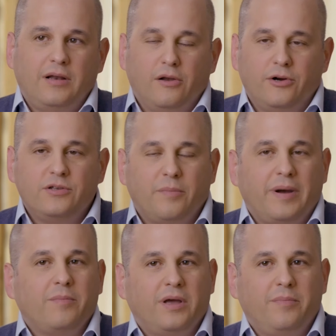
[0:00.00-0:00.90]
I learned
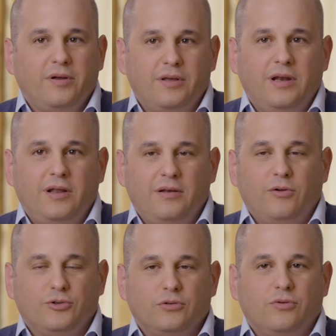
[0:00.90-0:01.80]
about my body, and then
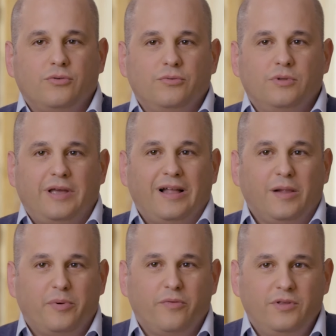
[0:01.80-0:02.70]
also through the
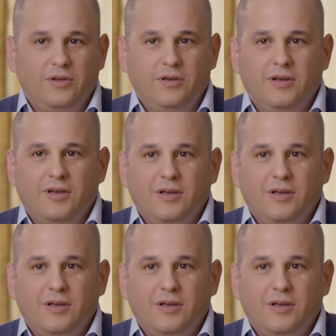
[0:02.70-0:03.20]
help of the